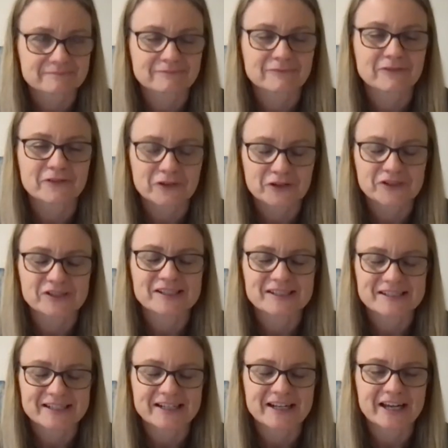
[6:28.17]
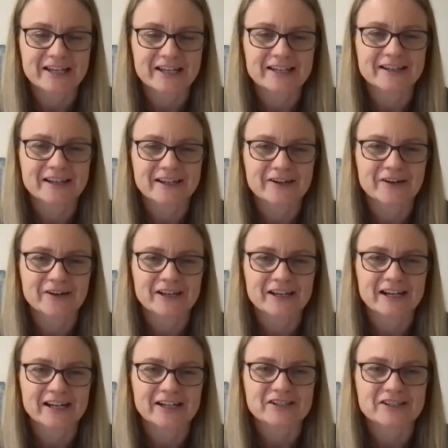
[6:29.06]
we've got to today and I
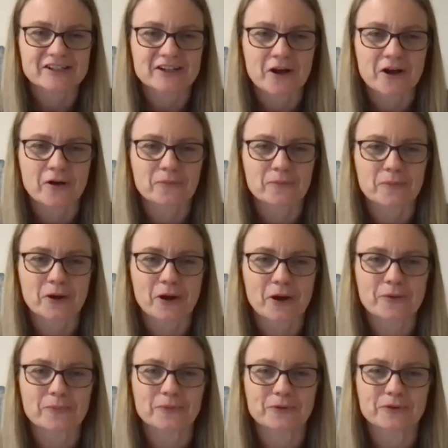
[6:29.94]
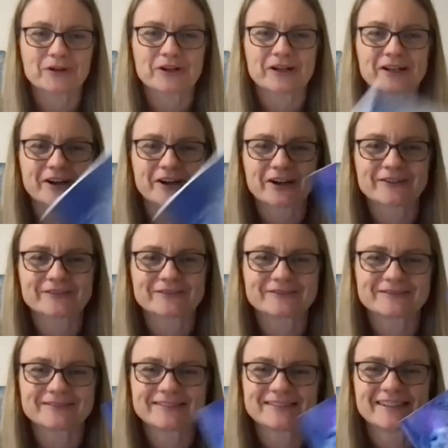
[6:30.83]
can actually hold my own book and go,
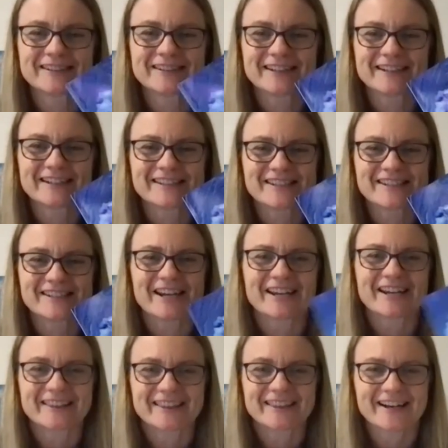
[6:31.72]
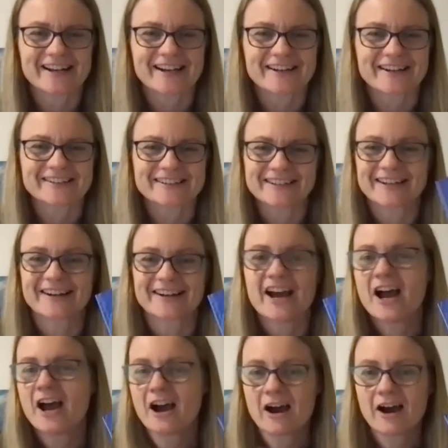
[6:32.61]
check that
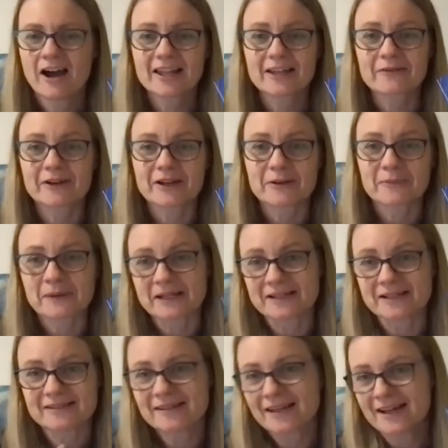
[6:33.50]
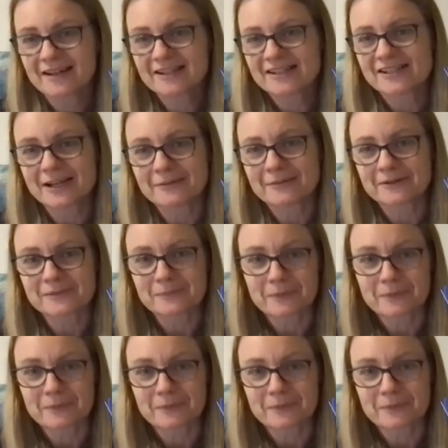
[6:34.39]
out. Highly recommended. Shameless